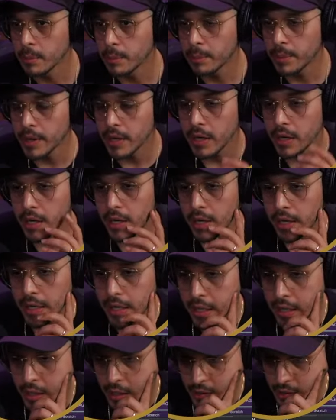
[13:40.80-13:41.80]
But
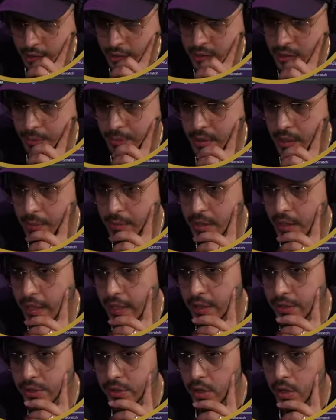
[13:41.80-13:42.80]
sometimes I
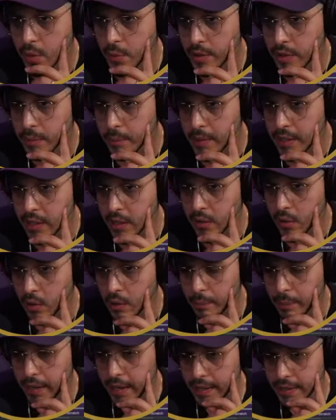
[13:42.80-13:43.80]
like to start with MIDI
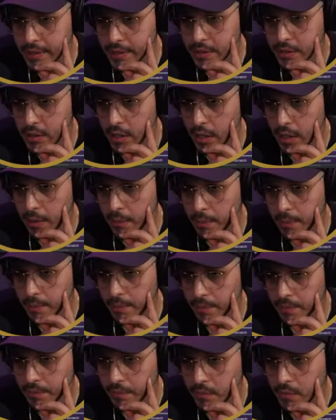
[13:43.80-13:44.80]
chord packs
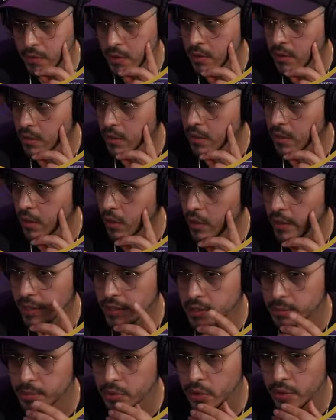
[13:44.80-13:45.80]
or like
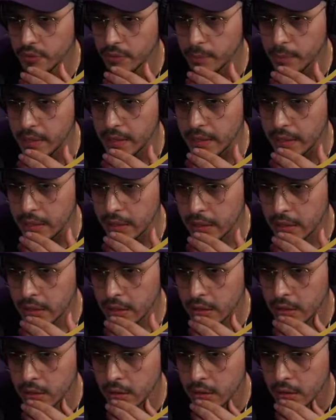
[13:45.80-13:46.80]
some sort of MIDI,
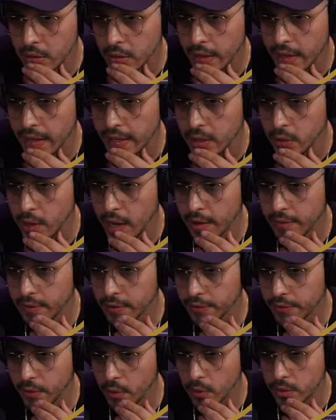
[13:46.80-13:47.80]
right? I do have a
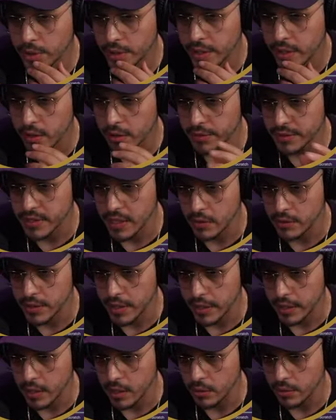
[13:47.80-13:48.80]
folder here of sounds that
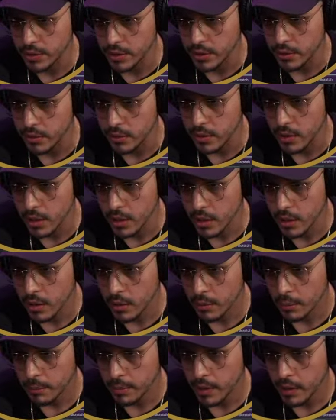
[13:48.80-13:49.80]
I go to,
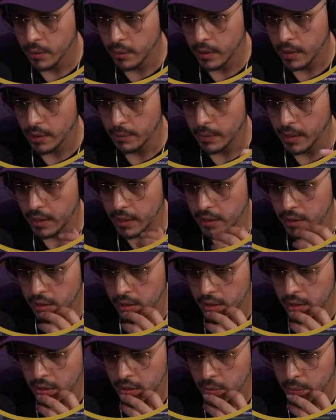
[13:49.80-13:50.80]
but where am I?
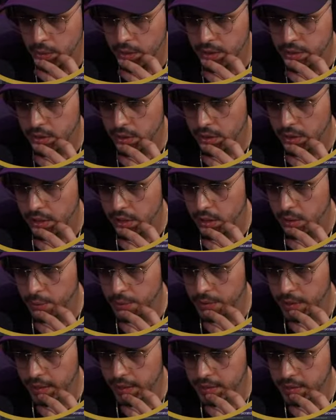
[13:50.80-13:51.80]
We can start here
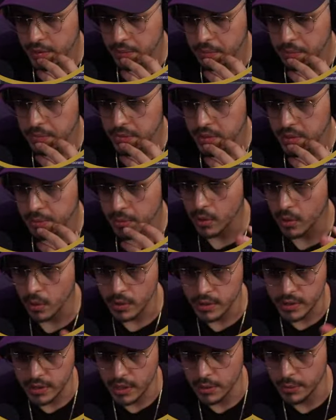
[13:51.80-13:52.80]
with like some
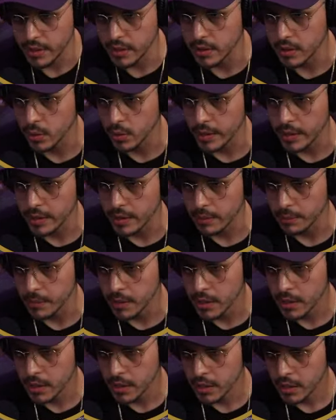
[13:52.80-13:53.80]
chords, and then we can tweak them.
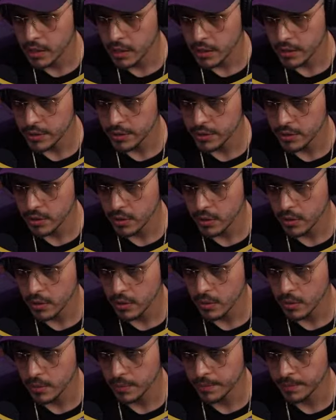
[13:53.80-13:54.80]
And
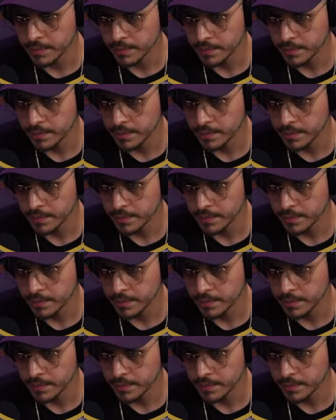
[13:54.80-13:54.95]
so